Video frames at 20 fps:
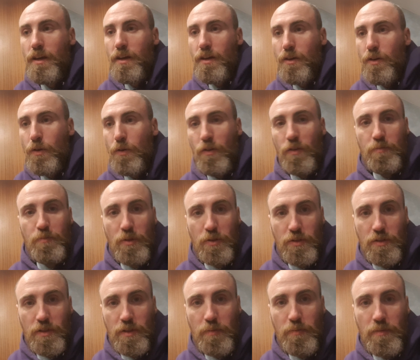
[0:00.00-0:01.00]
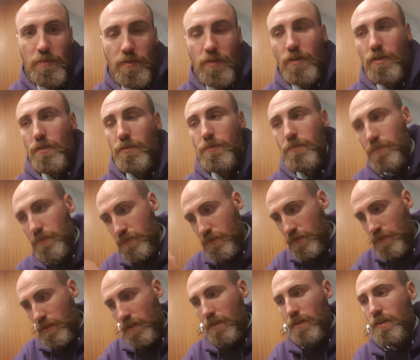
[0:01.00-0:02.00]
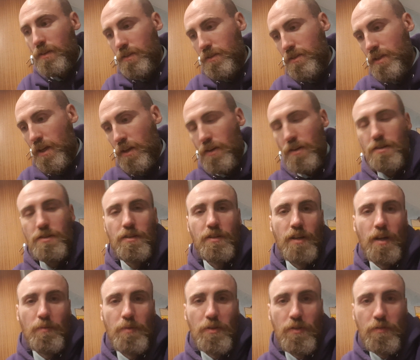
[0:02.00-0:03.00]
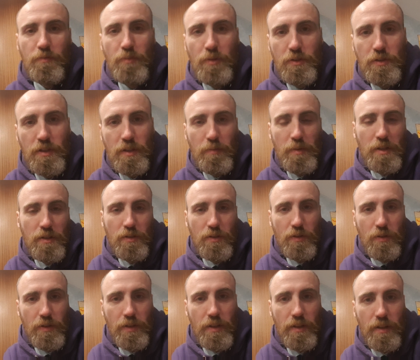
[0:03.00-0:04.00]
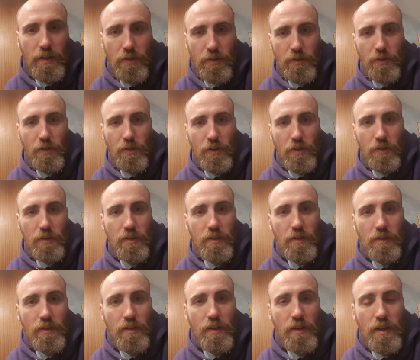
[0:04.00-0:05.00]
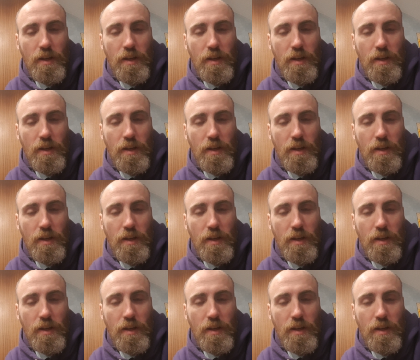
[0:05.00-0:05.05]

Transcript: who have mostly, or the generation coming, have mostly been told that they're no good and